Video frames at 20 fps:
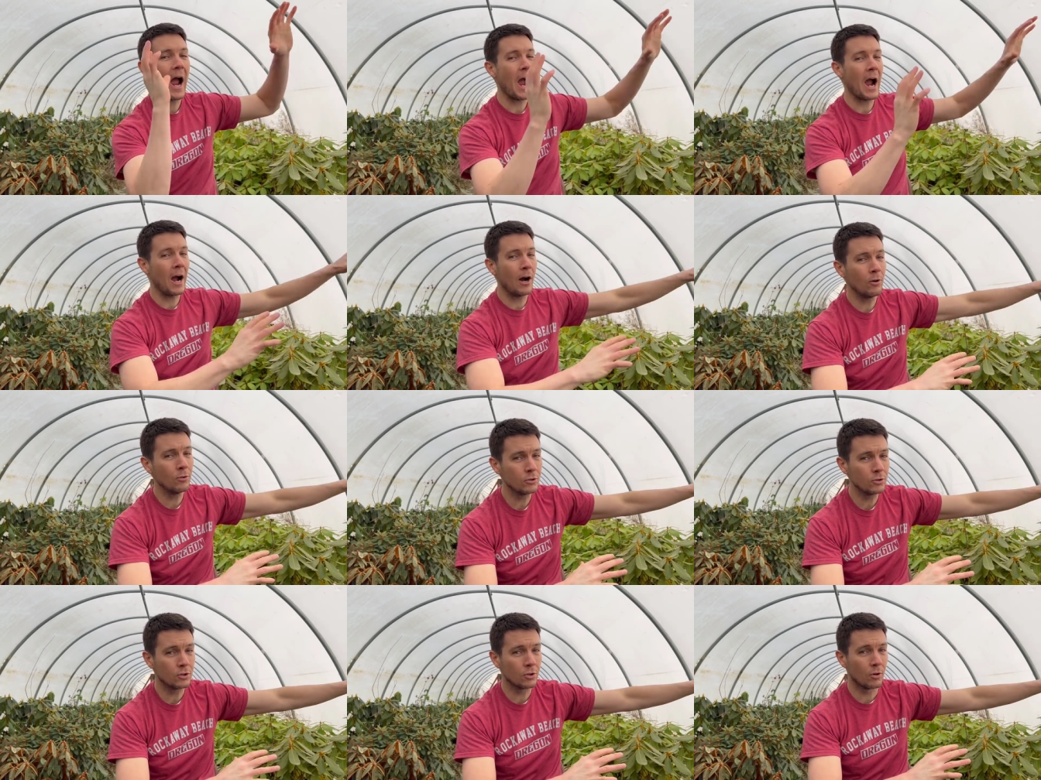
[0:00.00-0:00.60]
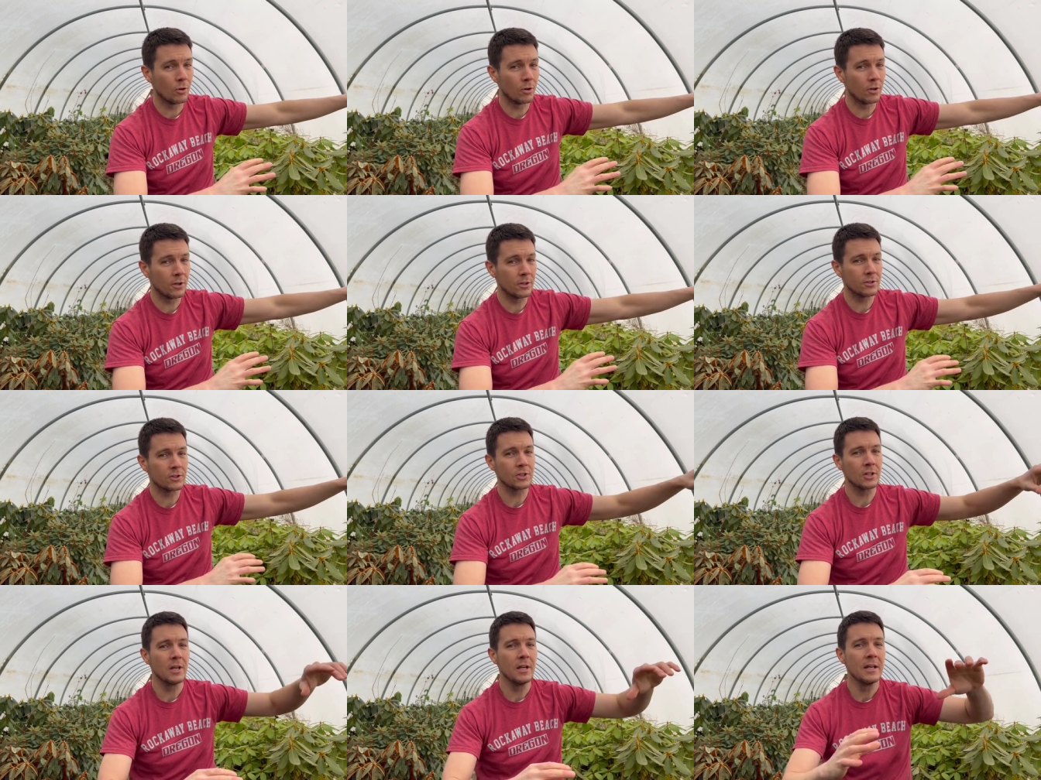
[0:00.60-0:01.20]

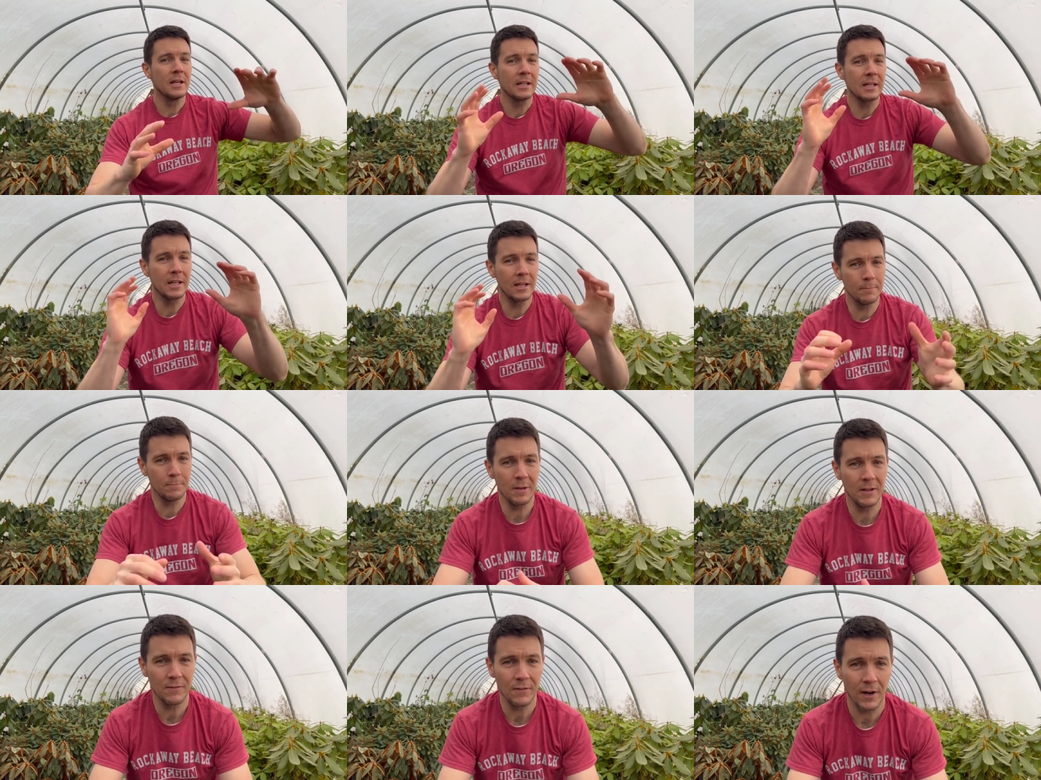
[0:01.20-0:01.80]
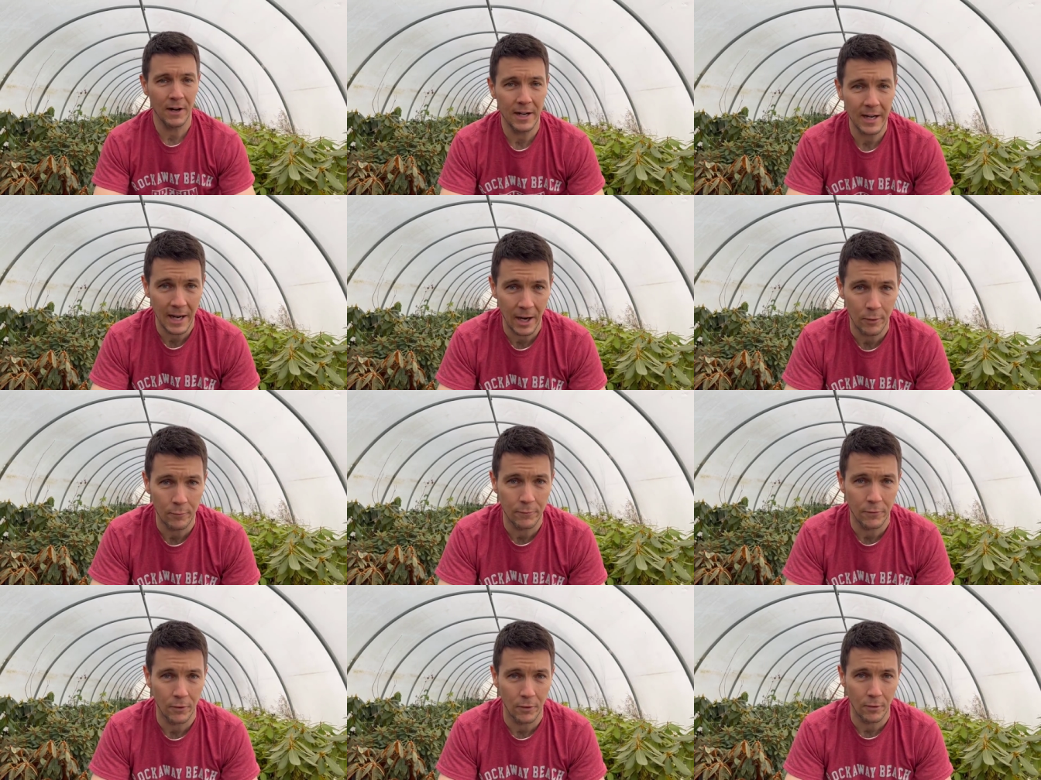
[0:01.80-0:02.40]
outdoors can be very
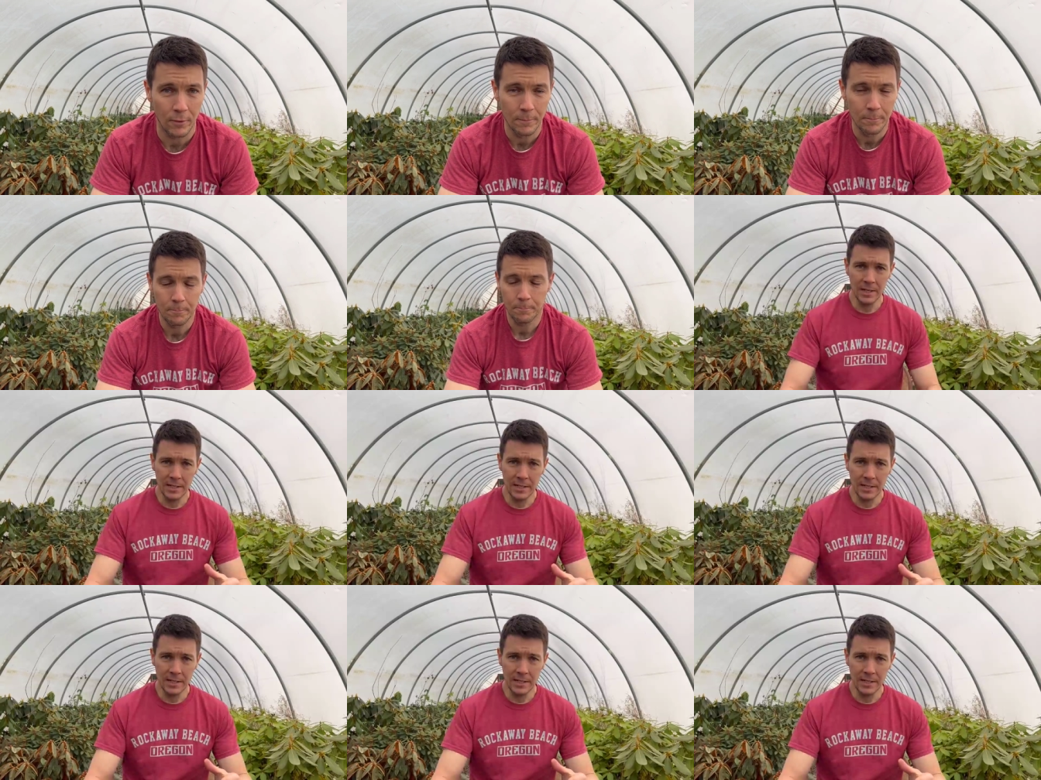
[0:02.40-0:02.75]
helpful.